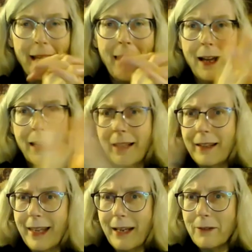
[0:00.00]
Uh,
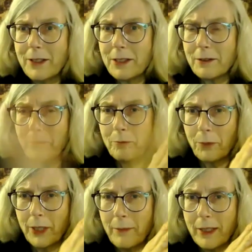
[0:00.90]
and that was
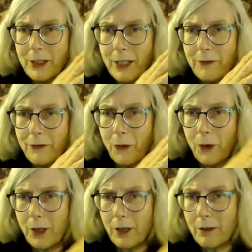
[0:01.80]
pretty much it
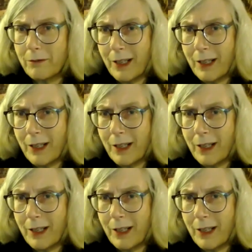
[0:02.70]
for